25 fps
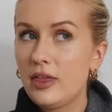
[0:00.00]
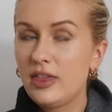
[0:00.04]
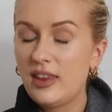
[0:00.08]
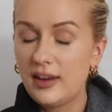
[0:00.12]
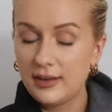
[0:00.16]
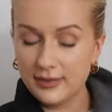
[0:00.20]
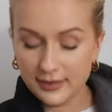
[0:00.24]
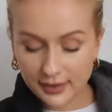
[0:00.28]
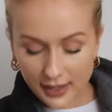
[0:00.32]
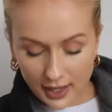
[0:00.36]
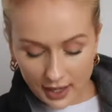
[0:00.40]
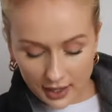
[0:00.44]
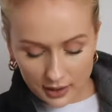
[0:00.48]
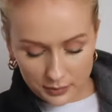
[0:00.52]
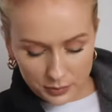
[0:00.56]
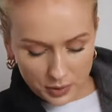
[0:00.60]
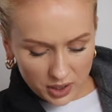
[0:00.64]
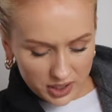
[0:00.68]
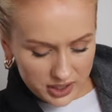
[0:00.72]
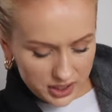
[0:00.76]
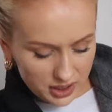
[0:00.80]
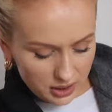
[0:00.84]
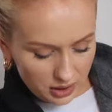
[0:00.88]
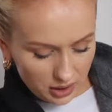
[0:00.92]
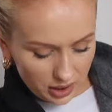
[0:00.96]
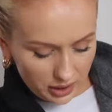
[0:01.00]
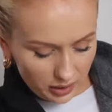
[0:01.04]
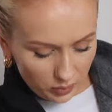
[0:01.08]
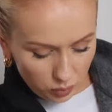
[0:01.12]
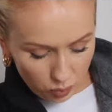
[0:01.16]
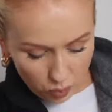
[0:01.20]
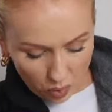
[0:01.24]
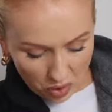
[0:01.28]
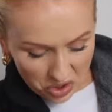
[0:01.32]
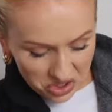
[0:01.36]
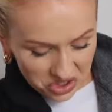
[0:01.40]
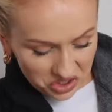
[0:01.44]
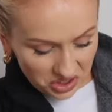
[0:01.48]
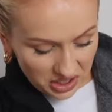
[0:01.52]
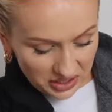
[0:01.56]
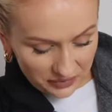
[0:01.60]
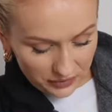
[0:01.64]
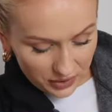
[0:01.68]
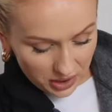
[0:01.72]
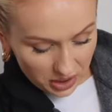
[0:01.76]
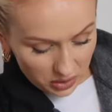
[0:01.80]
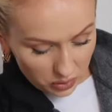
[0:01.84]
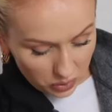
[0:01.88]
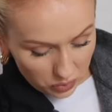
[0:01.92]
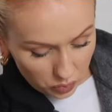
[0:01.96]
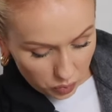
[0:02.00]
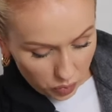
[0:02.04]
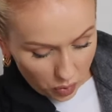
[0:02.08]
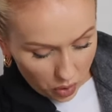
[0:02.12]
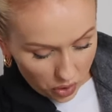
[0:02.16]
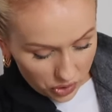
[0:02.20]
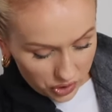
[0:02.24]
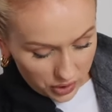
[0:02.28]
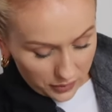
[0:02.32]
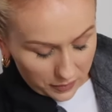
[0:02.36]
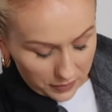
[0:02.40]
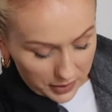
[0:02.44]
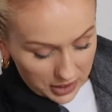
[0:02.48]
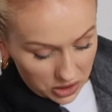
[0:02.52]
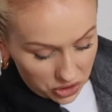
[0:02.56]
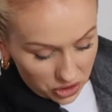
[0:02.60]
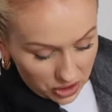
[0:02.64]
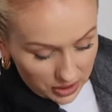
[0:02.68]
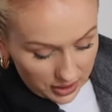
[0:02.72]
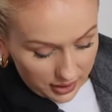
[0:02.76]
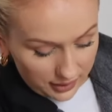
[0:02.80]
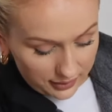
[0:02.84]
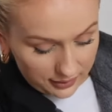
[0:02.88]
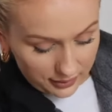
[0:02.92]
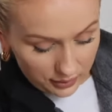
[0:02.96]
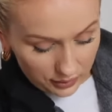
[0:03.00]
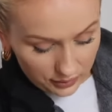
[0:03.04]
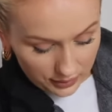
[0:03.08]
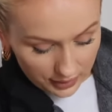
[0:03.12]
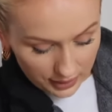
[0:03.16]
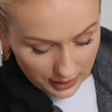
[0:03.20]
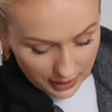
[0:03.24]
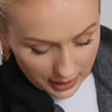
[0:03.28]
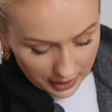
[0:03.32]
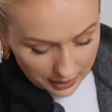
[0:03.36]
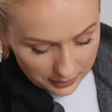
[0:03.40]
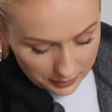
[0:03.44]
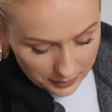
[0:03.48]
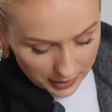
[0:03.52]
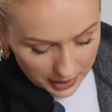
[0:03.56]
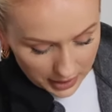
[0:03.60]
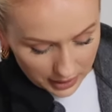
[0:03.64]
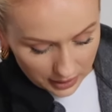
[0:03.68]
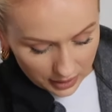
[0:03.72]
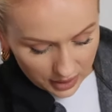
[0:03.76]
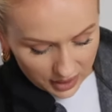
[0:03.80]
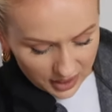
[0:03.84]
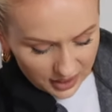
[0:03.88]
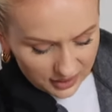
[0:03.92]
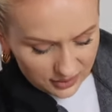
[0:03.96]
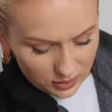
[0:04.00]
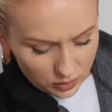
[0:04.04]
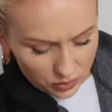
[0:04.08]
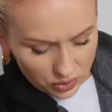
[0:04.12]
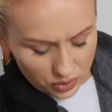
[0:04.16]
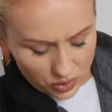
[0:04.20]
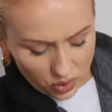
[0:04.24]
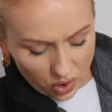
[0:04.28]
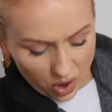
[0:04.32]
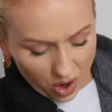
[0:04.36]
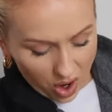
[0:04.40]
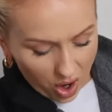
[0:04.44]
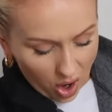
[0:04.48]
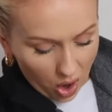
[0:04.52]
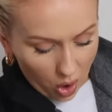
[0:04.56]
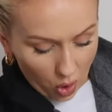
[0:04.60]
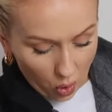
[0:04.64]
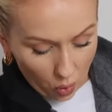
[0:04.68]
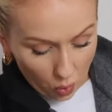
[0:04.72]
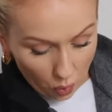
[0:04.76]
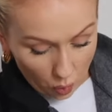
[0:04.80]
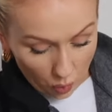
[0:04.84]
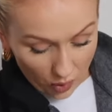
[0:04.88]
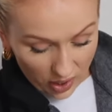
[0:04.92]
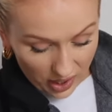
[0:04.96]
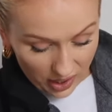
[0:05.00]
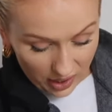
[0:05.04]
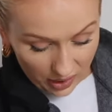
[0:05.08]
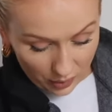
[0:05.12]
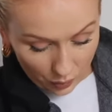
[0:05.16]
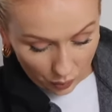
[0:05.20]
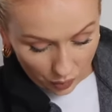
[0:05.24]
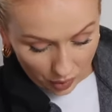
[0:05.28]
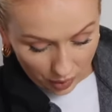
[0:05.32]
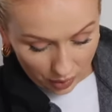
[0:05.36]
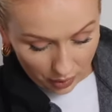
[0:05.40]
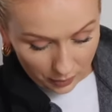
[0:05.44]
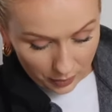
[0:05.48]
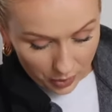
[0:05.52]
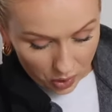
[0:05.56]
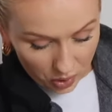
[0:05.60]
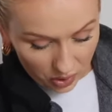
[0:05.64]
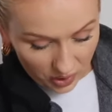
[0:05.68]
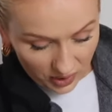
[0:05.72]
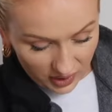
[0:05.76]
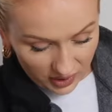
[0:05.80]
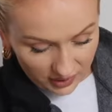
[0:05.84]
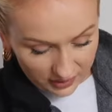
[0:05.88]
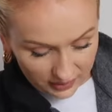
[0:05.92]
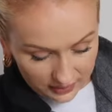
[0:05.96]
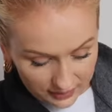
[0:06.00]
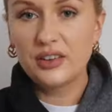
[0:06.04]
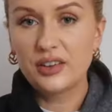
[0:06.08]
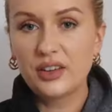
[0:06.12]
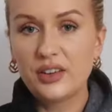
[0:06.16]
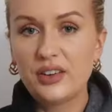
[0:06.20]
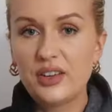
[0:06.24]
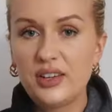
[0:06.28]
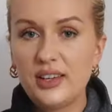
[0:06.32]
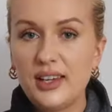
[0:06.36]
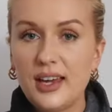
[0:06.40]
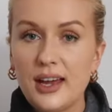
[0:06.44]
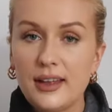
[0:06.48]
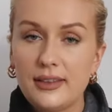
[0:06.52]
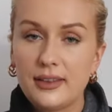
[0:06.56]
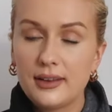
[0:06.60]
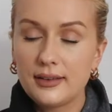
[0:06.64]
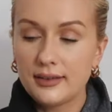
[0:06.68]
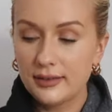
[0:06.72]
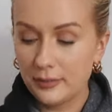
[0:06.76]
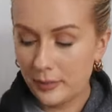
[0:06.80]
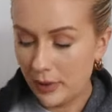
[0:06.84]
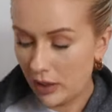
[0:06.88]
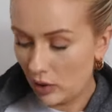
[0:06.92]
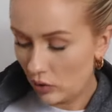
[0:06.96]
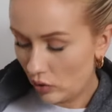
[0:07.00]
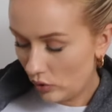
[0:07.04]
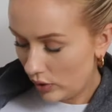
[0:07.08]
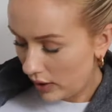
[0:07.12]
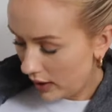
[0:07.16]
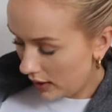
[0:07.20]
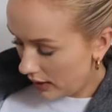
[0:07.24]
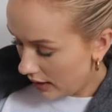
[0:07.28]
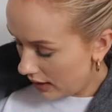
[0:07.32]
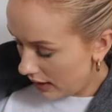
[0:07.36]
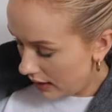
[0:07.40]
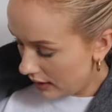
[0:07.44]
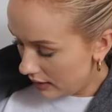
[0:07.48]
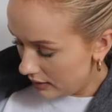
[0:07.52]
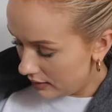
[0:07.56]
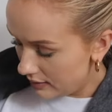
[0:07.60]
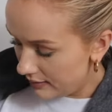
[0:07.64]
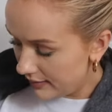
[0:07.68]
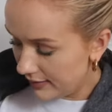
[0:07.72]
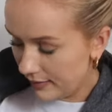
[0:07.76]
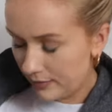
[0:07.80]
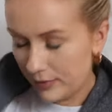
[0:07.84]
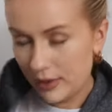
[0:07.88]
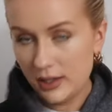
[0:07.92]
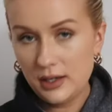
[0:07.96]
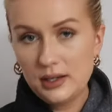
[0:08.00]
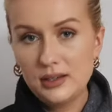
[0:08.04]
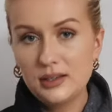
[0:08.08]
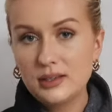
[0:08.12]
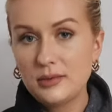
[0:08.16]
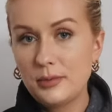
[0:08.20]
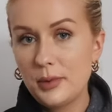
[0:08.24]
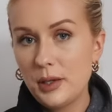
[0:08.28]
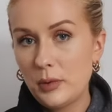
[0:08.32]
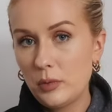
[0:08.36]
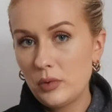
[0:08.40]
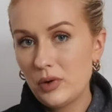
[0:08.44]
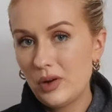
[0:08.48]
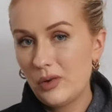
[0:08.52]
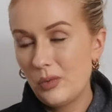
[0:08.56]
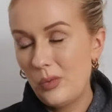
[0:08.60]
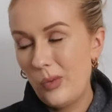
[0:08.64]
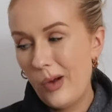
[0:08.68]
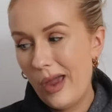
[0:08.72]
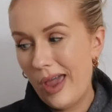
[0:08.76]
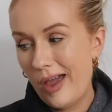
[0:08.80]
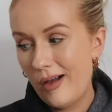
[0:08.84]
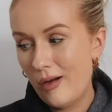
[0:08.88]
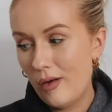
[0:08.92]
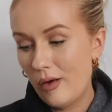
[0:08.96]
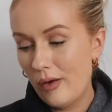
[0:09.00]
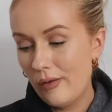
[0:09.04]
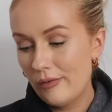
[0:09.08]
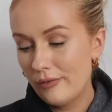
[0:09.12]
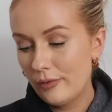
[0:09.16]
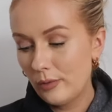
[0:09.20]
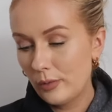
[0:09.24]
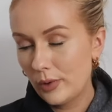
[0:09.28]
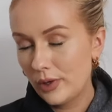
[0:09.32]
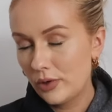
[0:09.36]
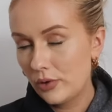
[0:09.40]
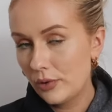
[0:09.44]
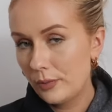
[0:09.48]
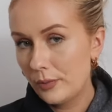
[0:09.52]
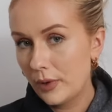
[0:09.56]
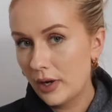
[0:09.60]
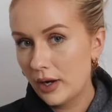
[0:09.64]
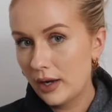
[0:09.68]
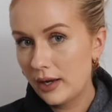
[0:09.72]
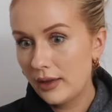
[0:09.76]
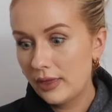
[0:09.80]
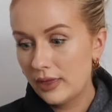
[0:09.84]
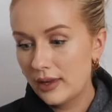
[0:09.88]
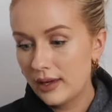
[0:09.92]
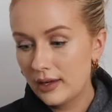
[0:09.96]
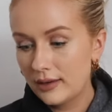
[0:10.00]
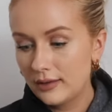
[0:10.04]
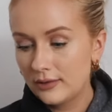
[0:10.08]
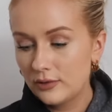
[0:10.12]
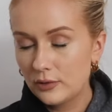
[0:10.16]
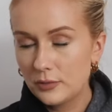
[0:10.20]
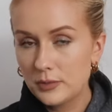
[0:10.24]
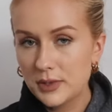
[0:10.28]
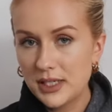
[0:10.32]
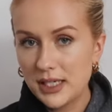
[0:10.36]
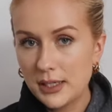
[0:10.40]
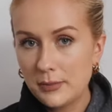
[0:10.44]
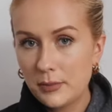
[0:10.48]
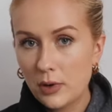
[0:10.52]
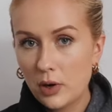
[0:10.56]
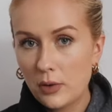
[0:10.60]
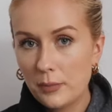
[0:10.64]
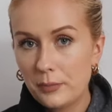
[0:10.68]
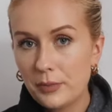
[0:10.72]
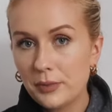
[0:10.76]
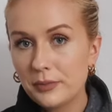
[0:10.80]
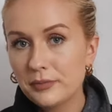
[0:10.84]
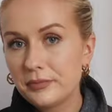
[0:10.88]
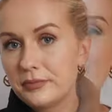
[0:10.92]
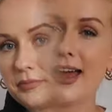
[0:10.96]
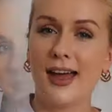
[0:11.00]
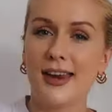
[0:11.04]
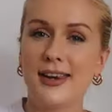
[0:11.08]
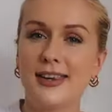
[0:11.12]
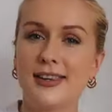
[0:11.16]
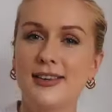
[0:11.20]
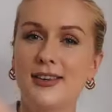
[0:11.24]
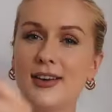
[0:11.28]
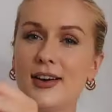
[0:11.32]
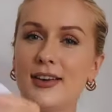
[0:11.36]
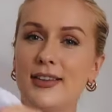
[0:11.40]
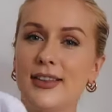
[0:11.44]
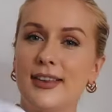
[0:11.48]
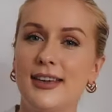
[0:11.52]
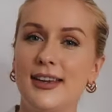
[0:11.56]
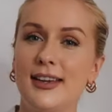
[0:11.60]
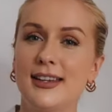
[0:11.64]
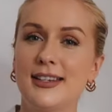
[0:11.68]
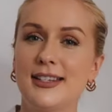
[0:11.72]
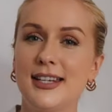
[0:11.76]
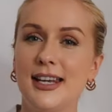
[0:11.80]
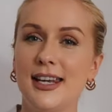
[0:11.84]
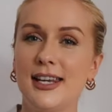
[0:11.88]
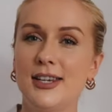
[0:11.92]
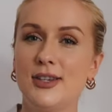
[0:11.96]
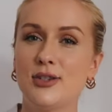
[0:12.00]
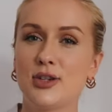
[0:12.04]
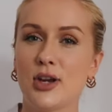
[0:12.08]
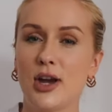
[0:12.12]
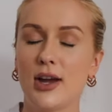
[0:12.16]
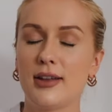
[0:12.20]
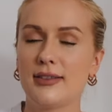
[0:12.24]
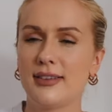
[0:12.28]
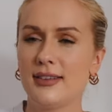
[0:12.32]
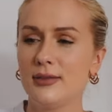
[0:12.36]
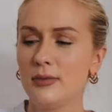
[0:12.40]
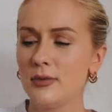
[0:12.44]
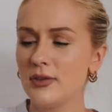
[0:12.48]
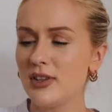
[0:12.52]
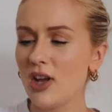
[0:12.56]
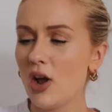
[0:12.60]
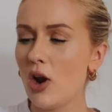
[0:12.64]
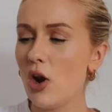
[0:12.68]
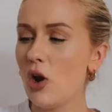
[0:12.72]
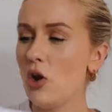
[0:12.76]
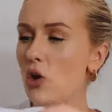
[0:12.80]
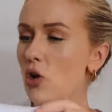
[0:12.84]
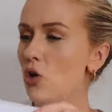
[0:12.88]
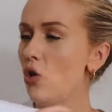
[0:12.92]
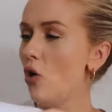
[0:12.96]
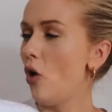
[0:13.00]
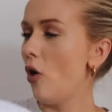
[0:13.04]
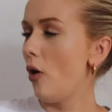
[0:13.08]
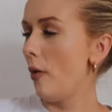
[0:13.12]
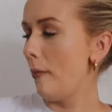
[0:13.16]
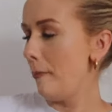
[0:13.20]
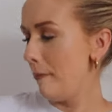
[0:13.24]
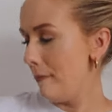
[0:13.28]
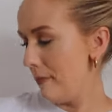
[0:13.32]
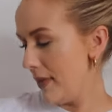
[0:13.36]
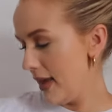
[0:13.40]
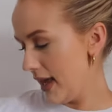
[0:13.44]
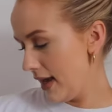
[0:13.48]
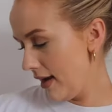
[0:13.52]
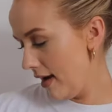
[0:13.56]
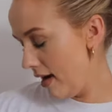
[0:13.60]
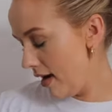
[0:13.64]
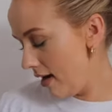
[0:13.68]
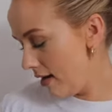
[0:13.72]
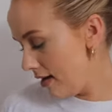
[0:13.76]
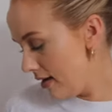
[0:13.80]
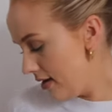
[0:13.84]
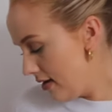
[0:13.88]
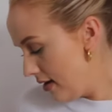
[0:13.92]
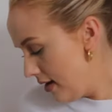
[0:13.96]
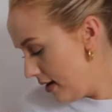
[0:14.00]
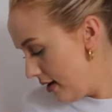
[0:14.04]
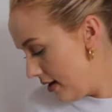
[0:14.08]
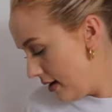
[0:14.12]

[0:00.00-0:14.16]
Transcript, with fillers: they said but I did like wash give it good wash immediately as soon as they came in it's also got a hole in one of the pockets so yeah that's a bit annoying and something to be aware of when you're buying things from Depop another t-shirt this one's a lot bigger